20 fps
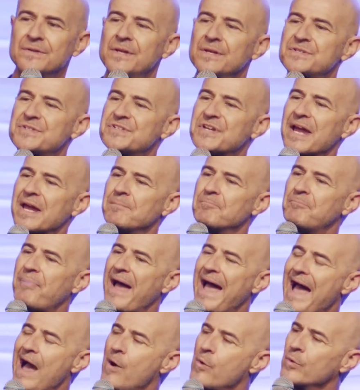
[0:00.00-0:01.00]
The same
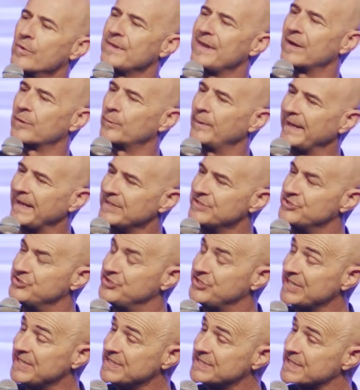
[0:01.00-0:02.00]
power that raised
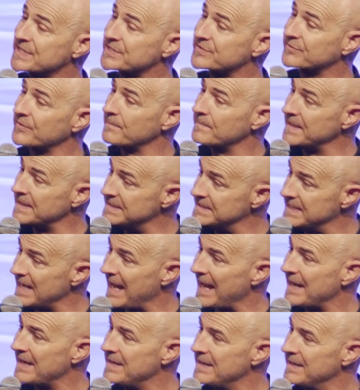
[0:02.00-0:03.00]
Jesus from the
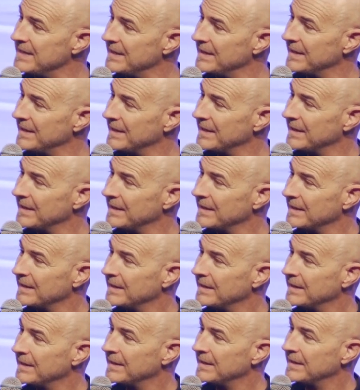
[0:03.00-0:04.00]
dead,
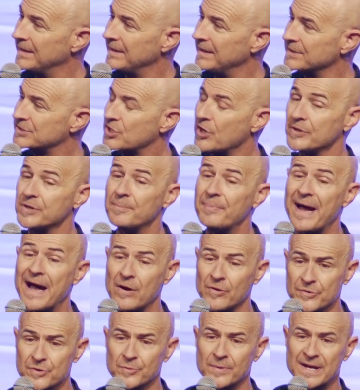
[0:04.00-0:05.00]
it's called the
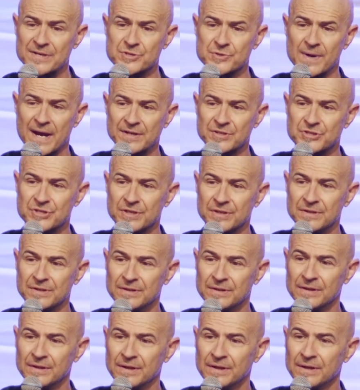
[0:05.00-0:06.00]
power of the resurrection.